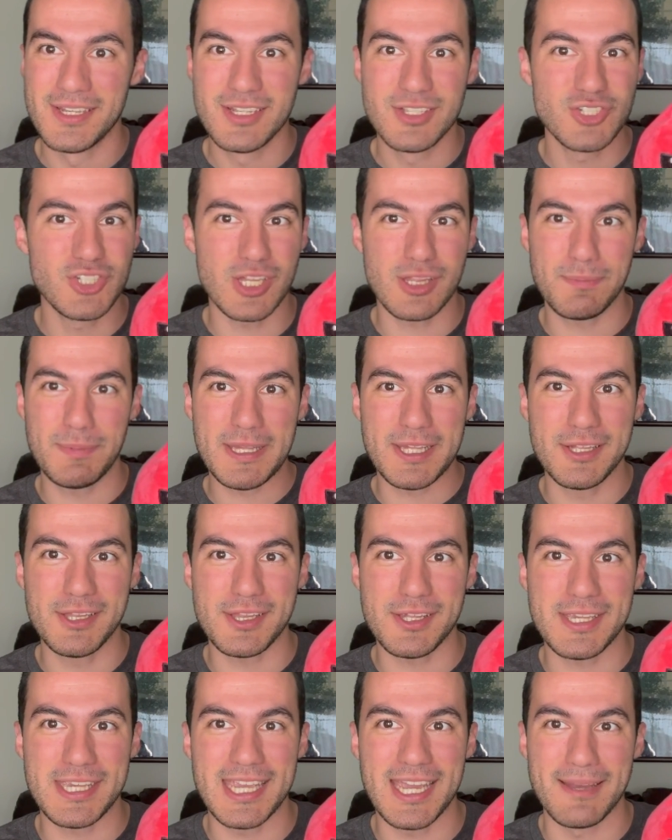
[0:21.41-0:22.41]
just because
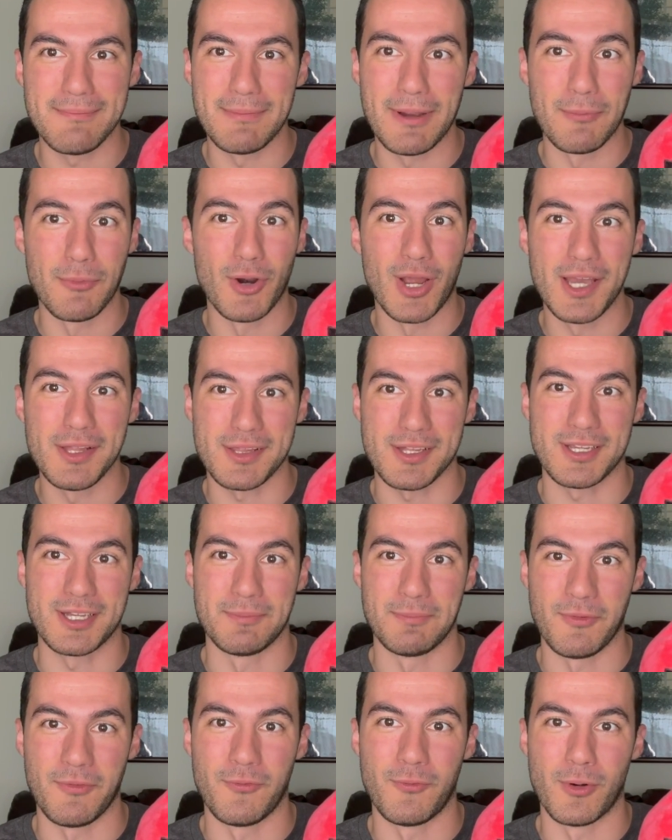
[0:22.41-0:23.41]
you can't memorize a
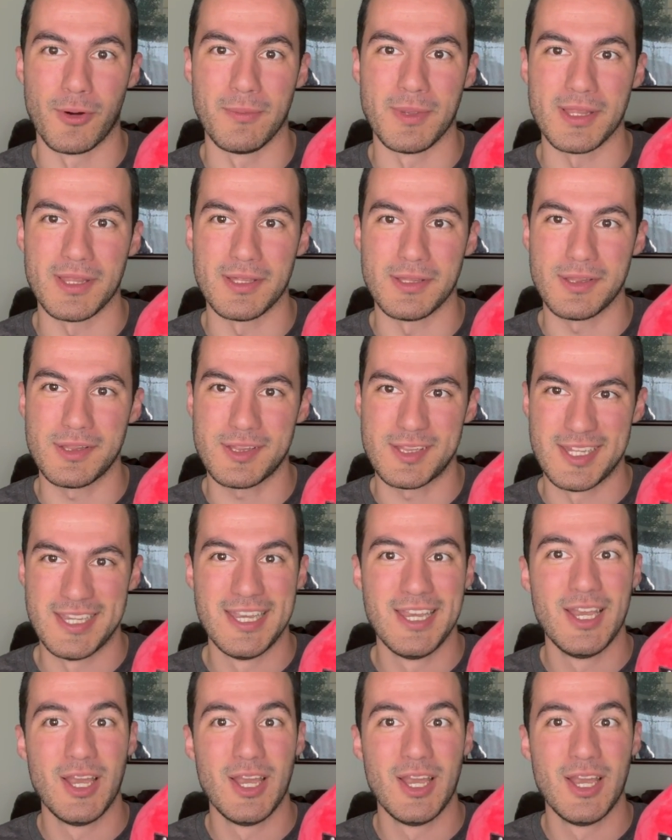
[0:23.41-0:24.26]
couple formulas.